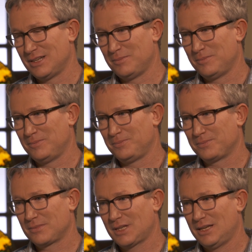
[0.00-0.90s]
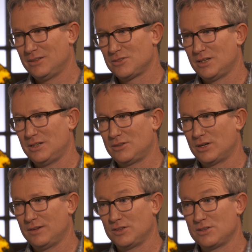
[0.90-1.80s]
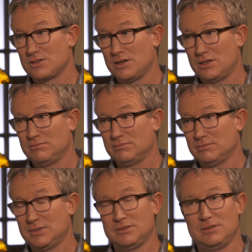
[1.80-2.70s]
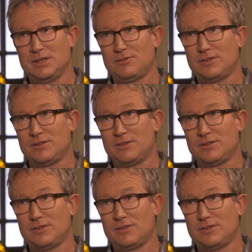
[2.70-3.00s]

Um, and studied graphic design, and uh,